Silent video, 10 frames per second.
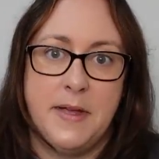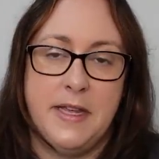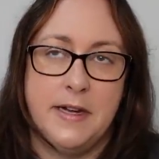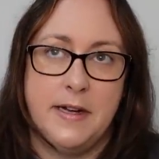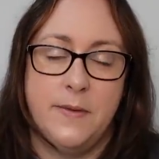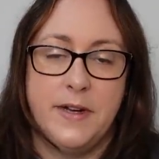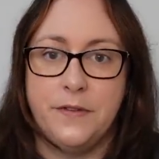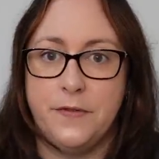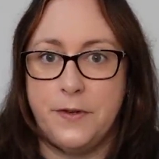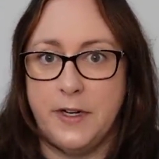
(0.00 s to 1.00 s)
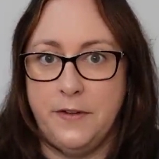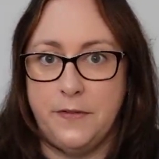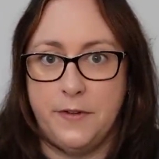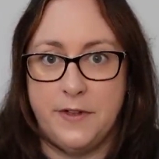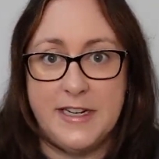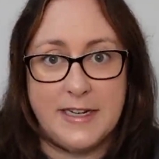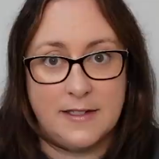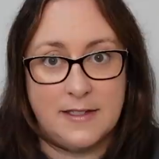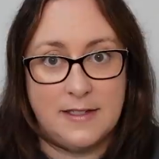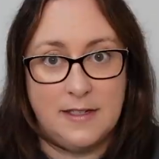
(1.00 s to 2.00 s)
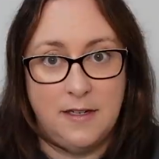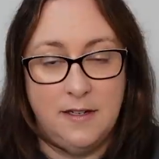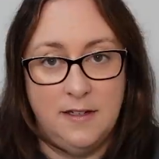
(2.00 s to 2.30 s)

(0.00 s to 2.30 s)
PR140 for the text.